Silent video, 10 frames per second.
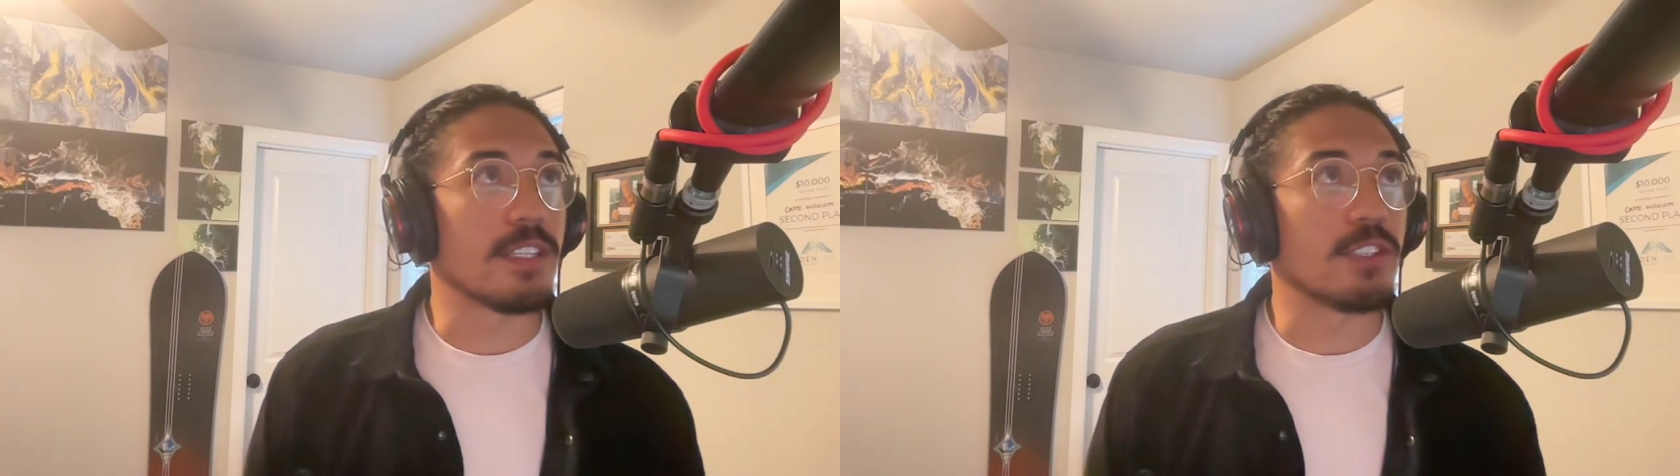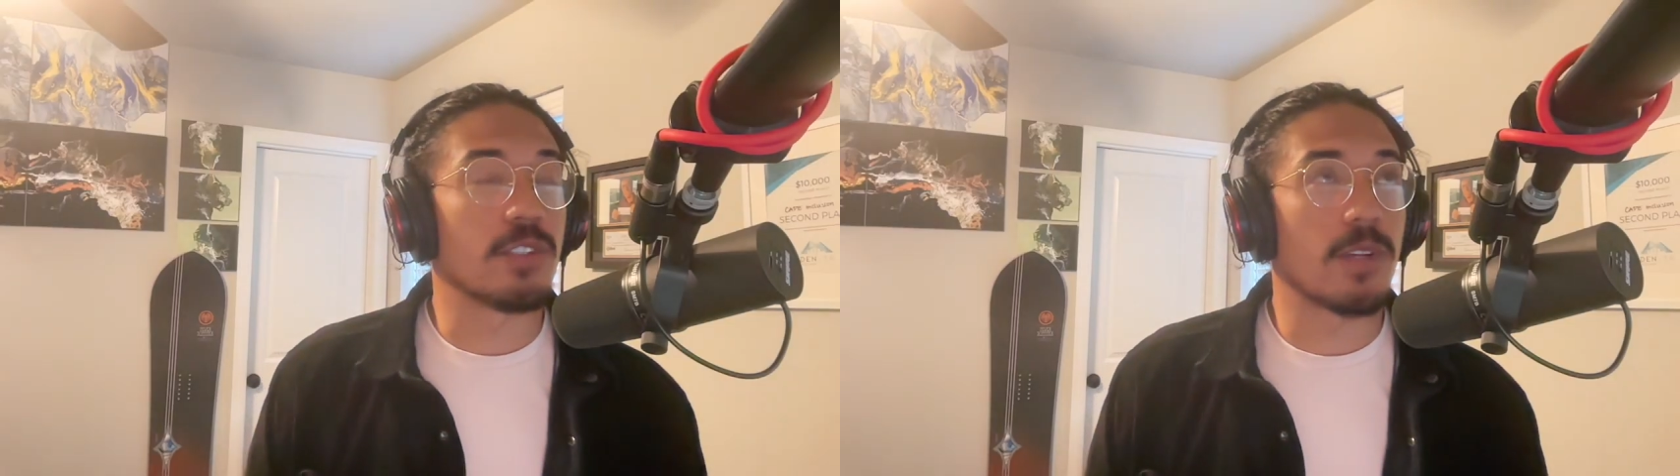
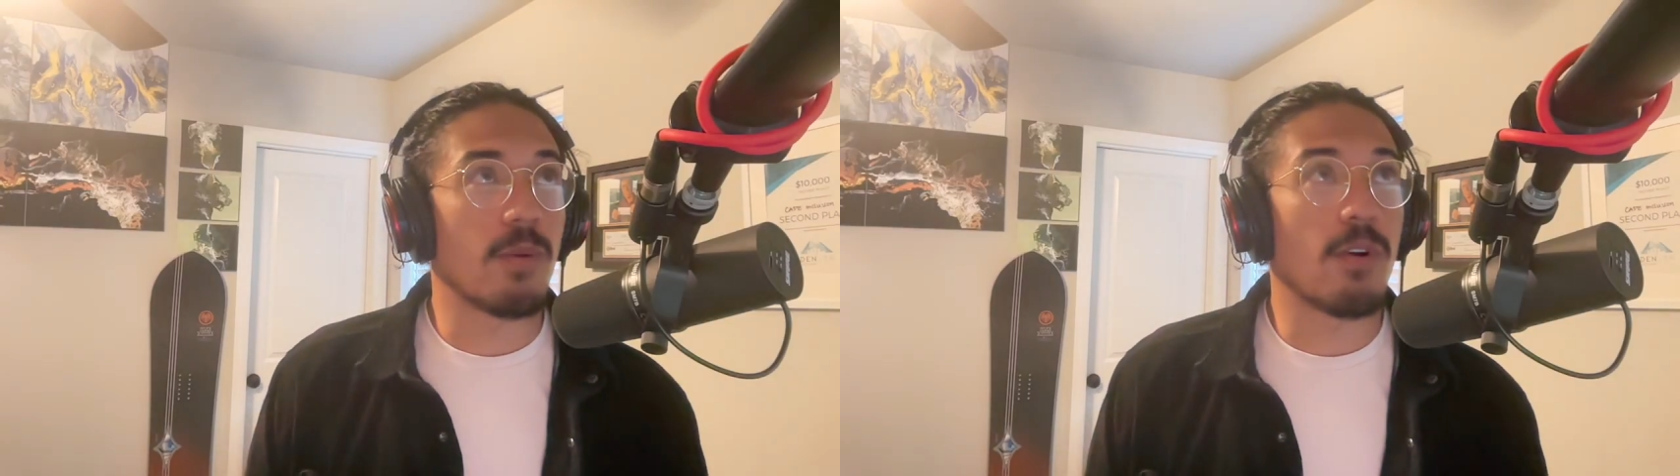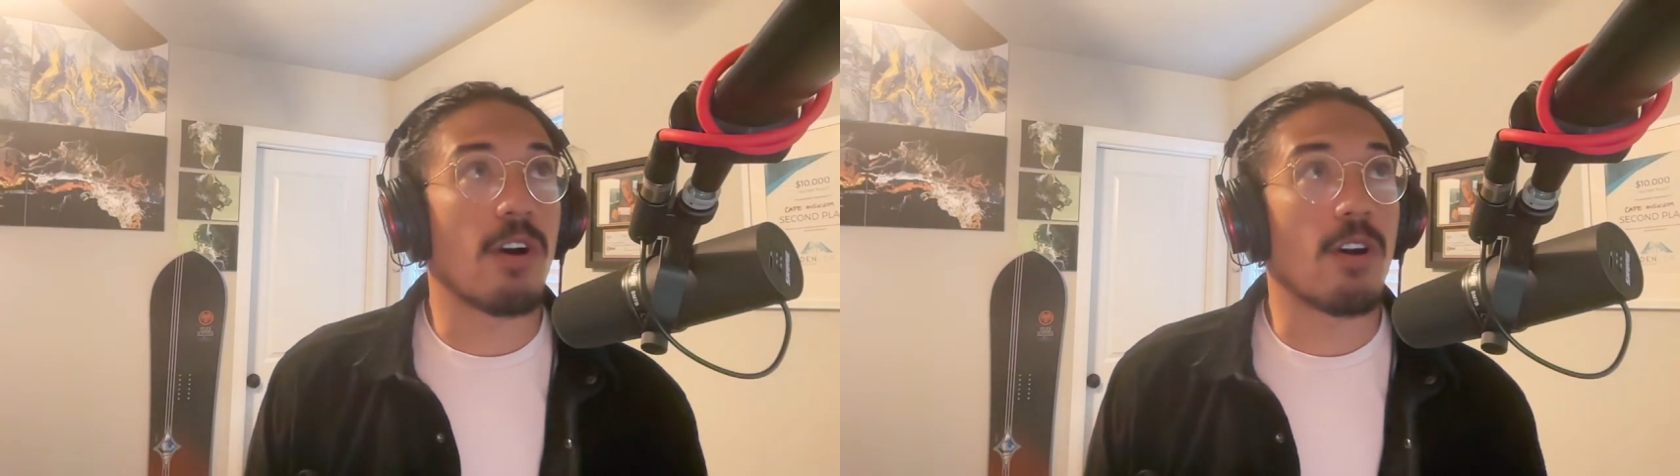
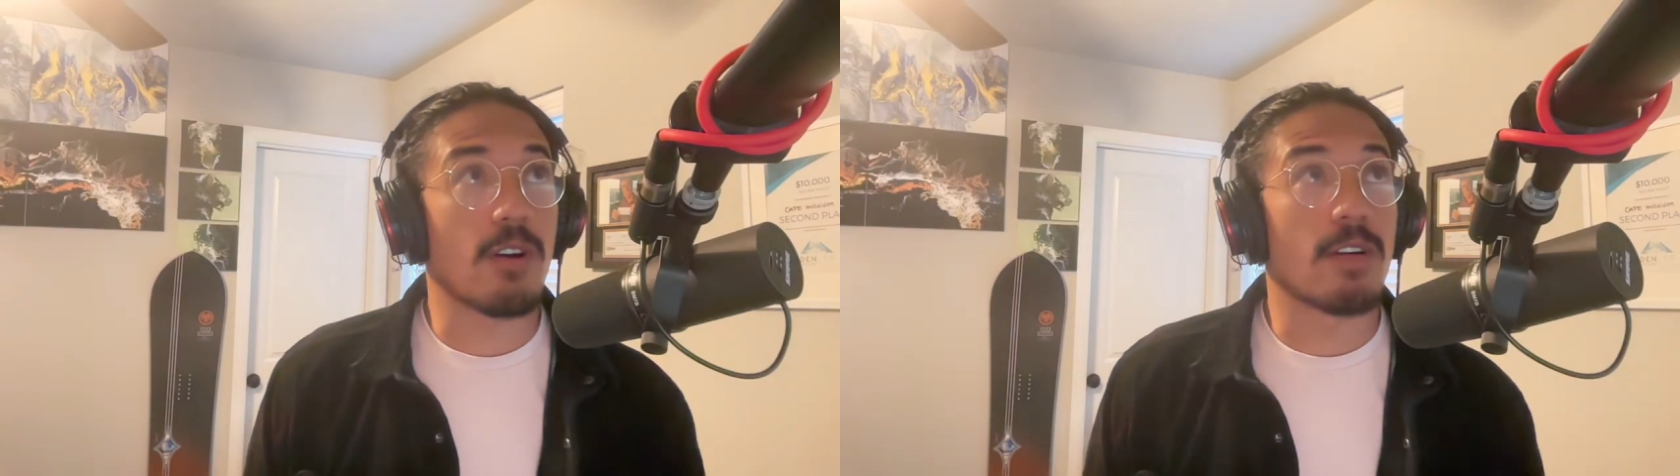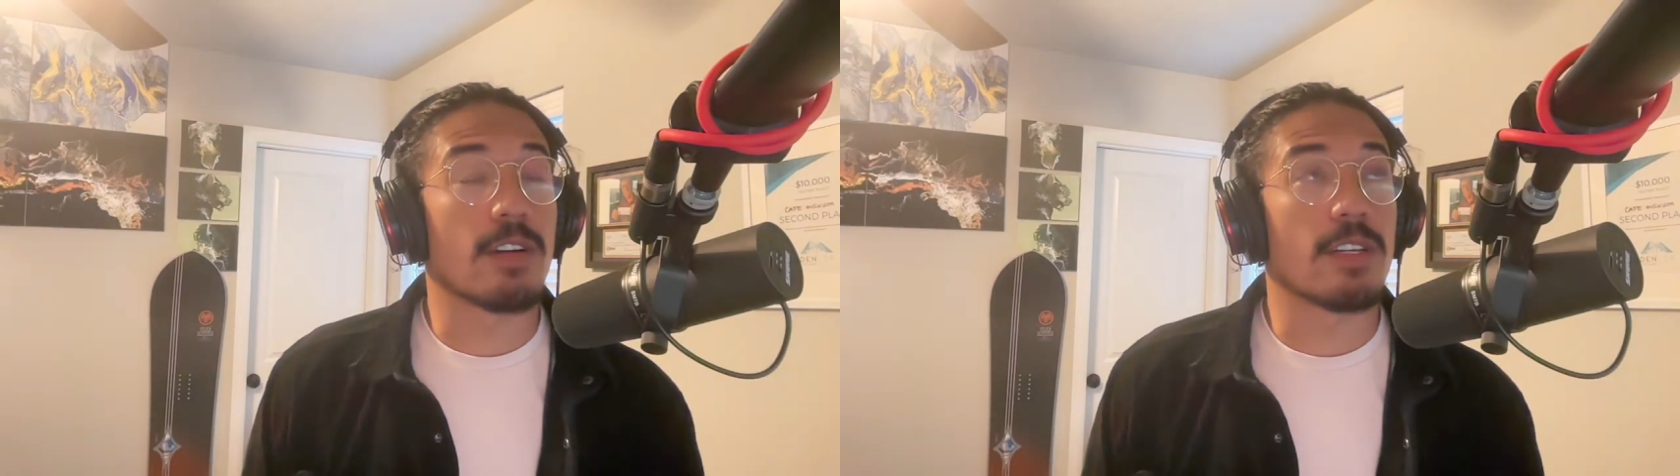so
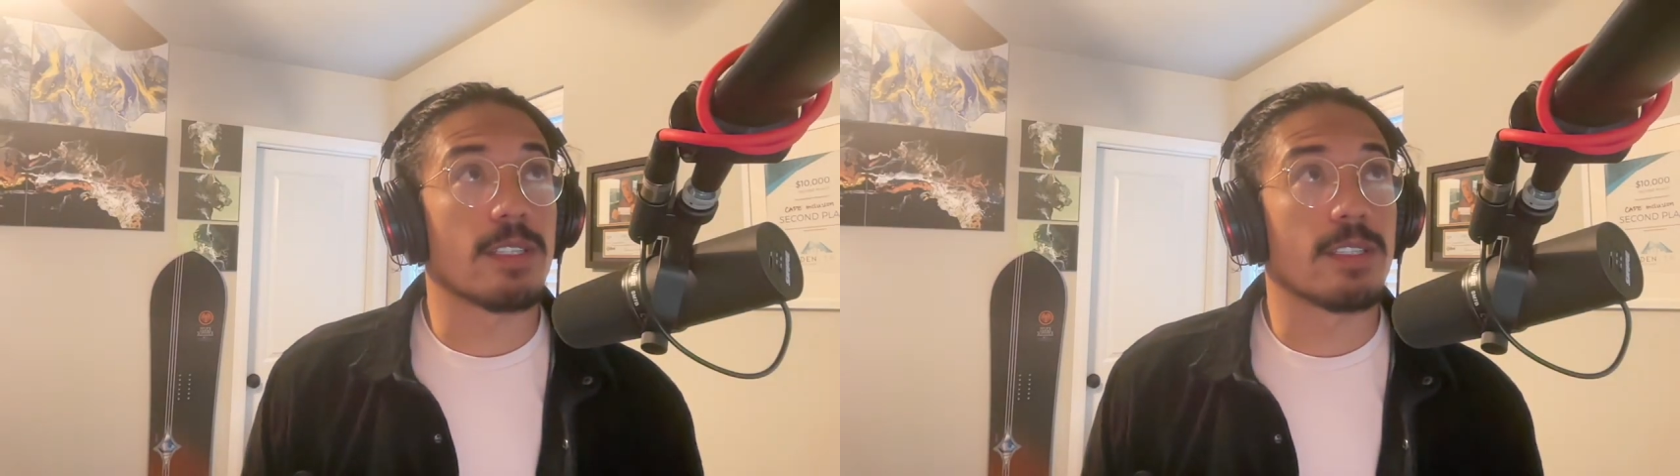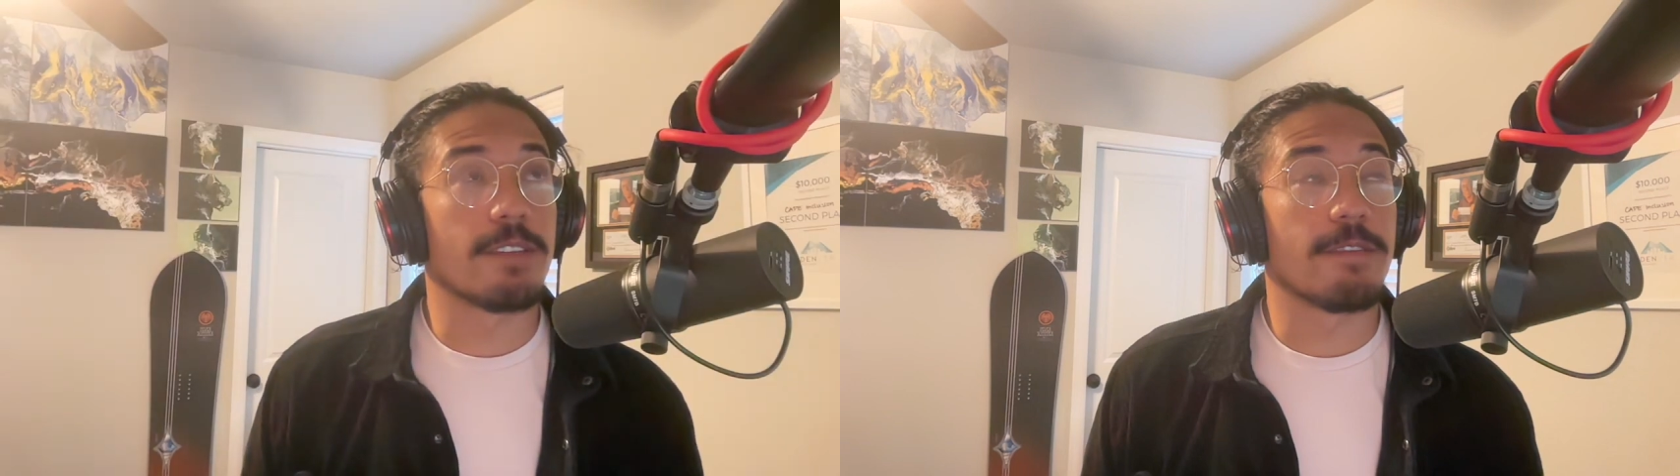hard
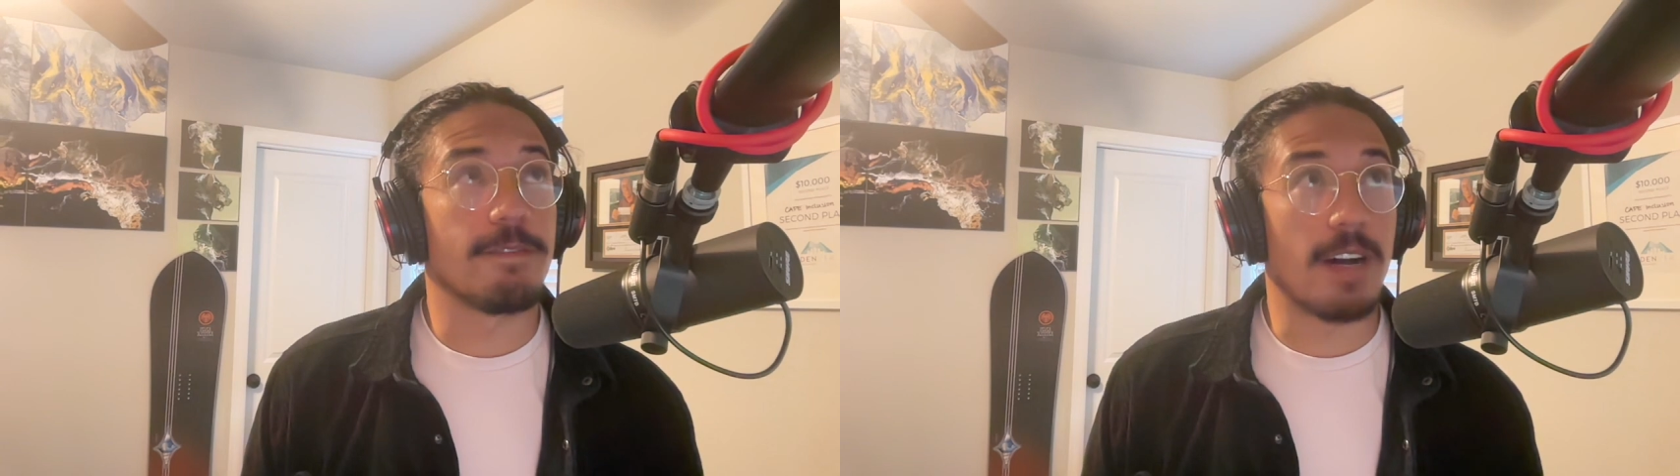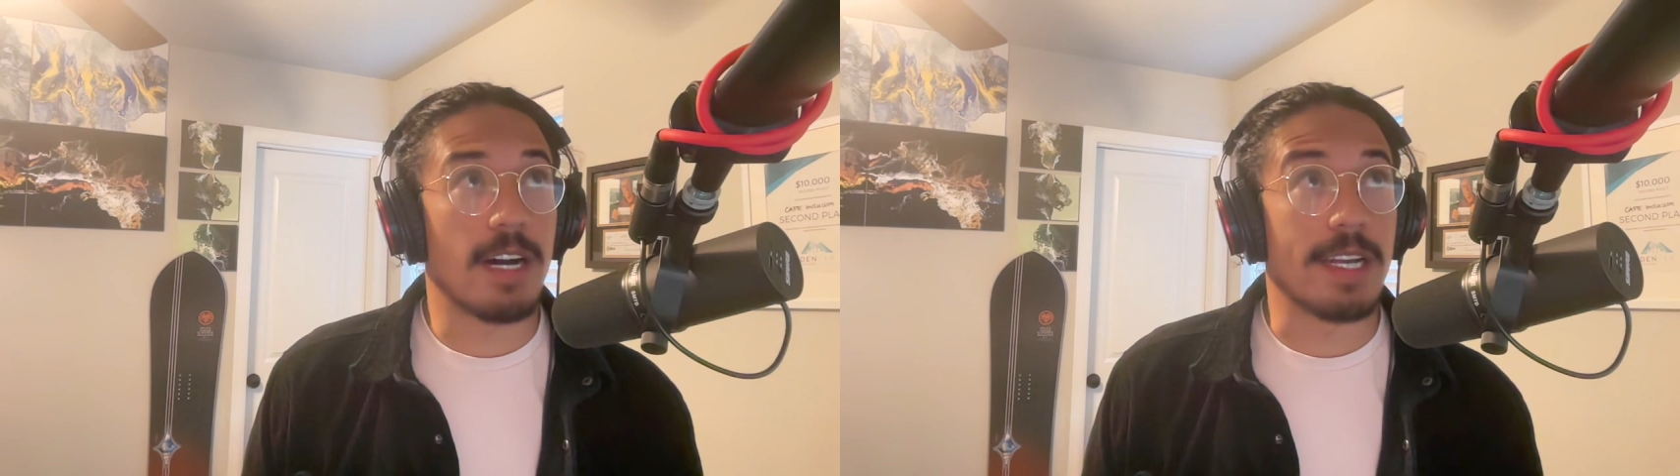to
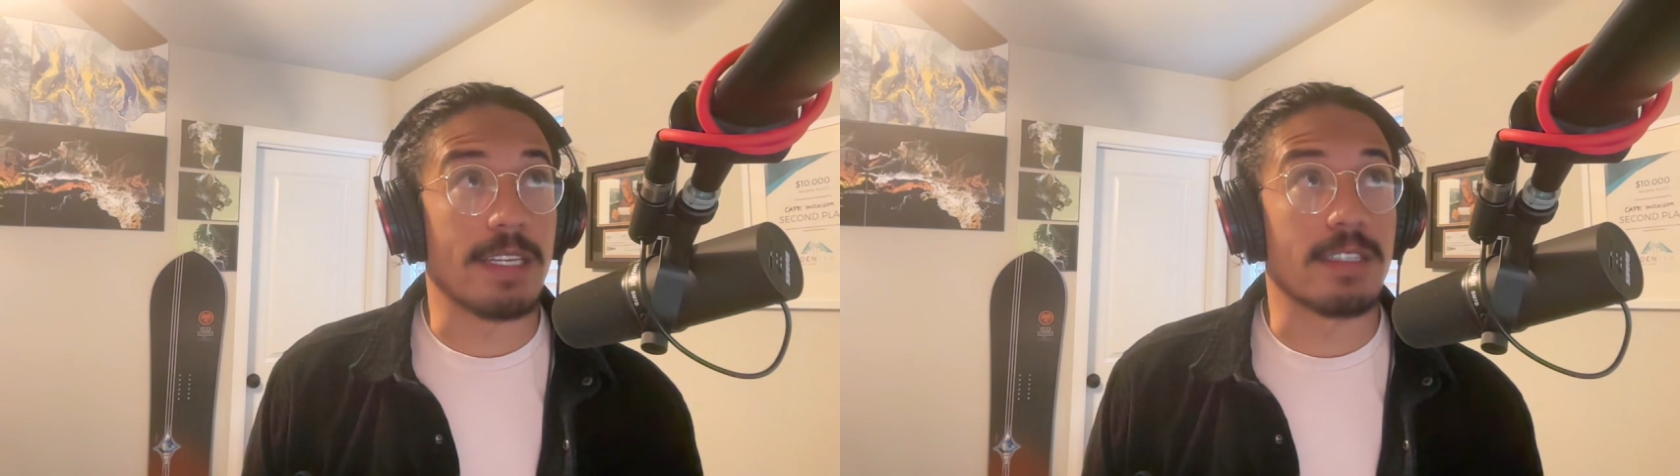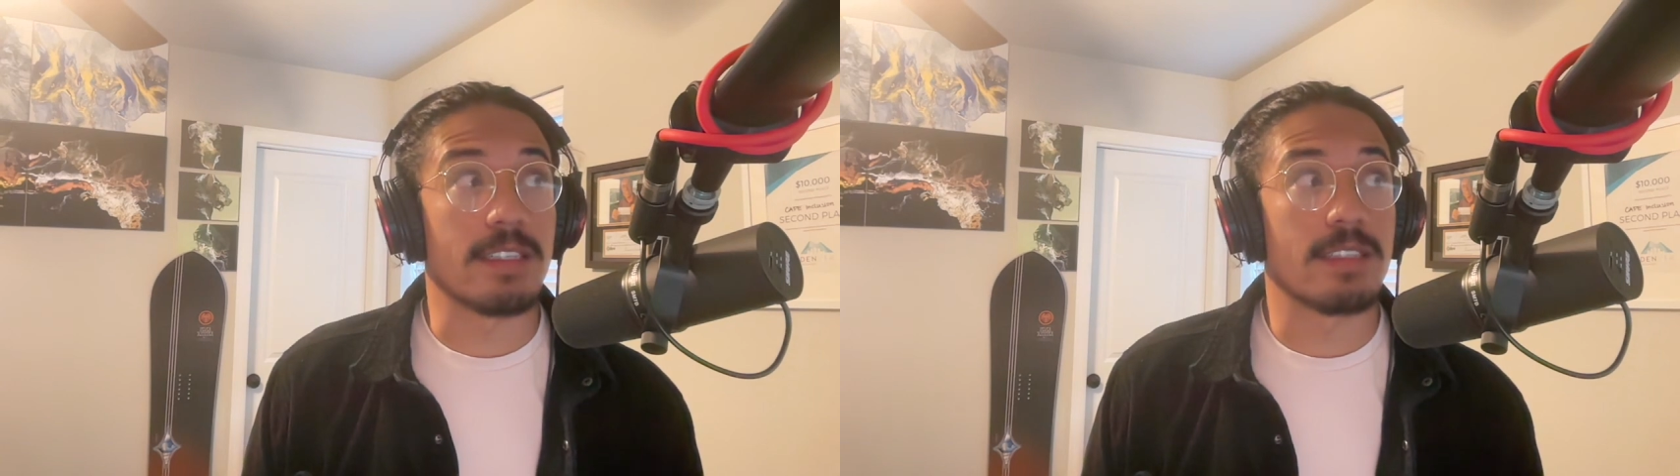
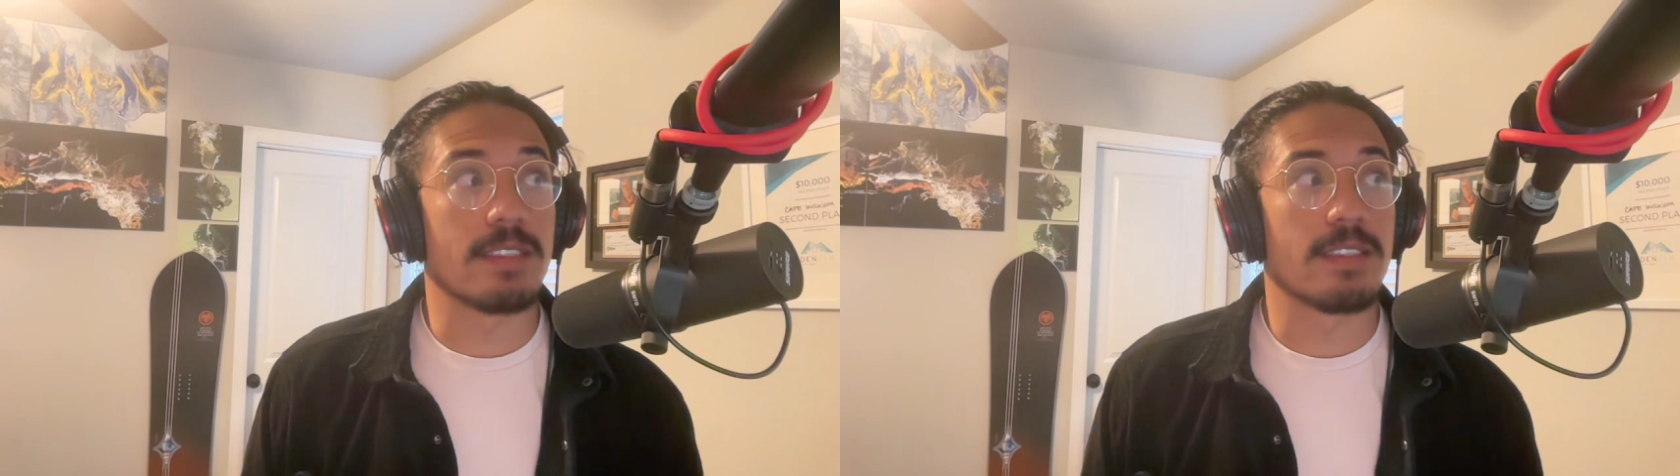find